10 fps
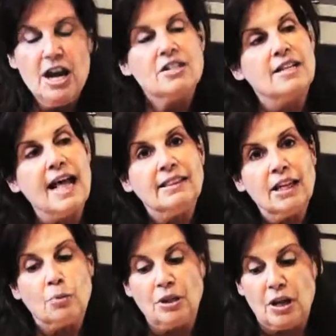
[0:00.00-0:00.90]
So that
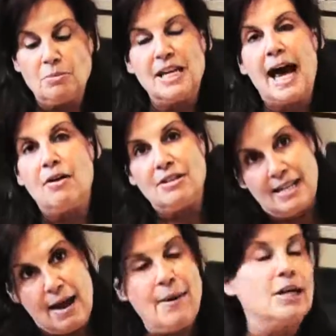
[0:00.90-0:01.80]
liquid comes out, and
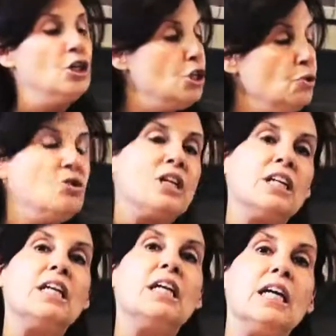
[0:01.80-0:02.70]
now I could use
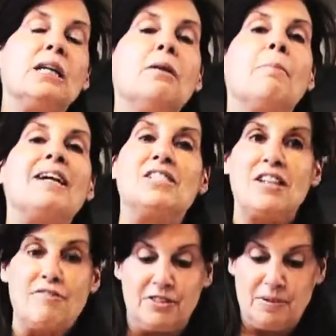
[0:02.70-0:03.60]
it in my
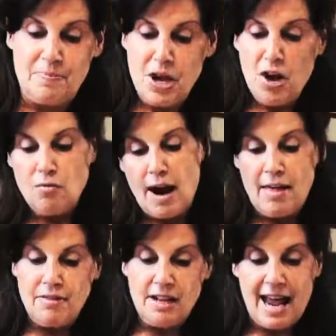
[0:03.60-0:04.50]
stuffing
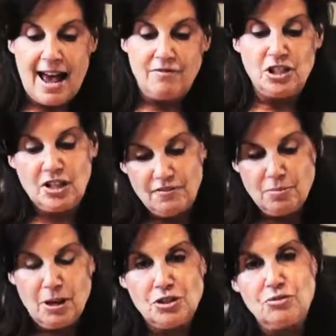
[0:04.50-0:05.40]
rather than have stuffed
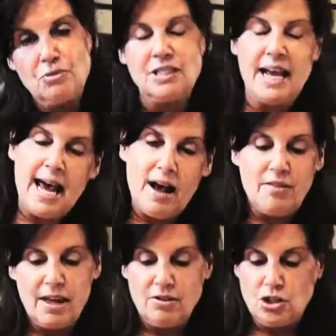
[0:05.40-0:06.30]
mushrooms now
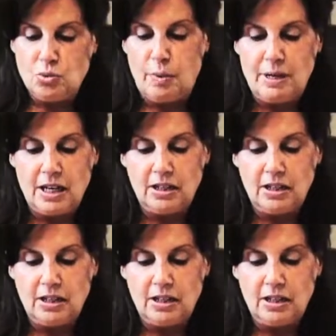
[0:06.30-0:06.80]
that are swimming in